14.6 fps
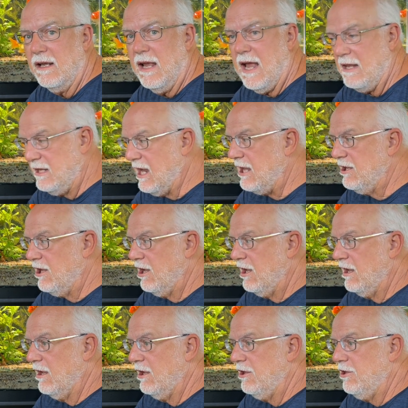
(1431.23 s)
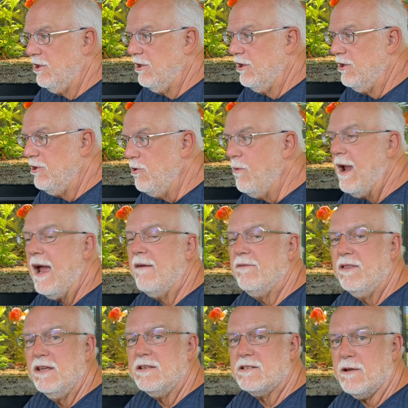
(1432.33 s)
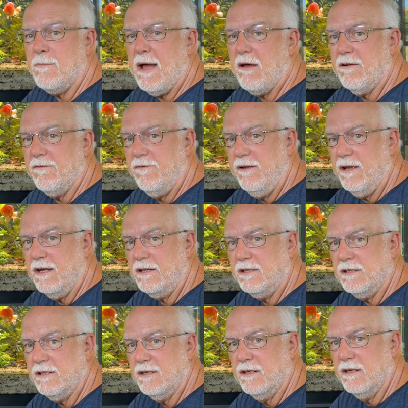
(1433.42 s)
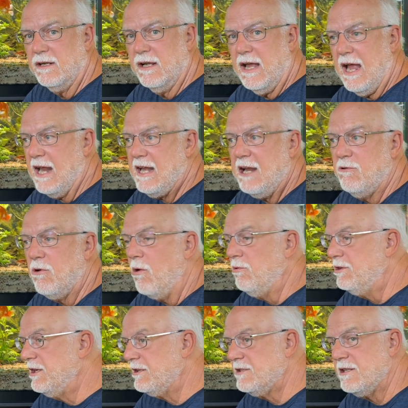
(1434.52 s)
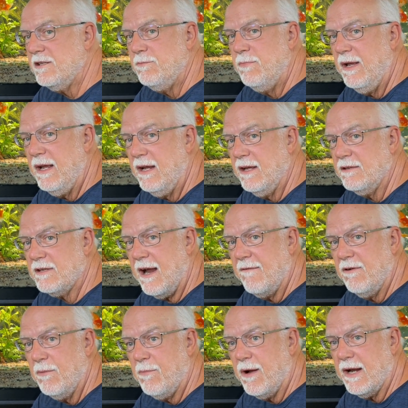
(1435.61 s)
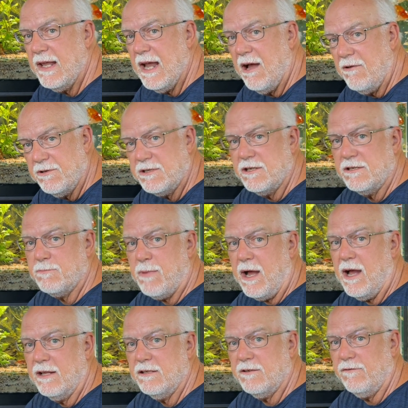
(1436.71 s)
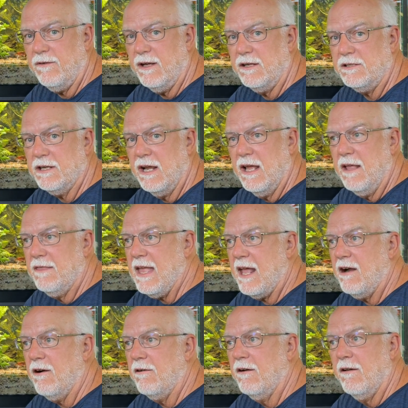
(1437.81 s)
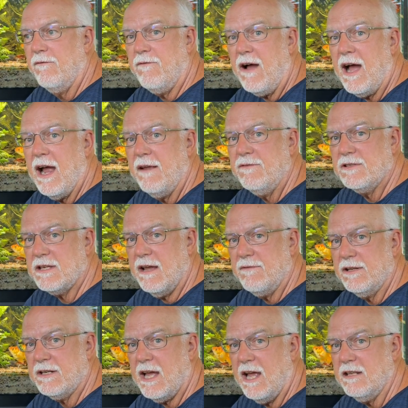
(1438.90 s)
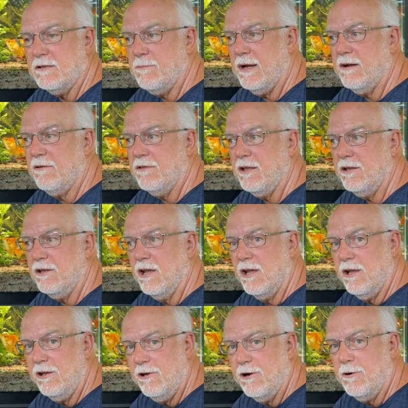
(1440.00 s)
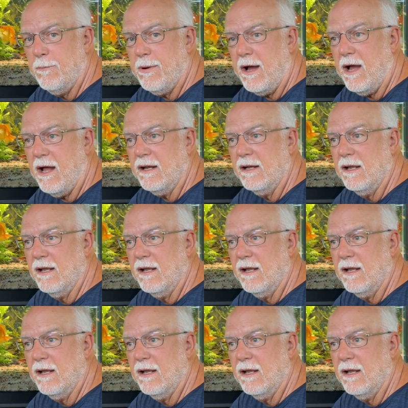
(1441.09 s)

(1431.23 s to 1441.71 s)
and yet you have this amount of fish, and they grow just as big as everybody else's pond's fish that are 5-7 times bigger than your pond,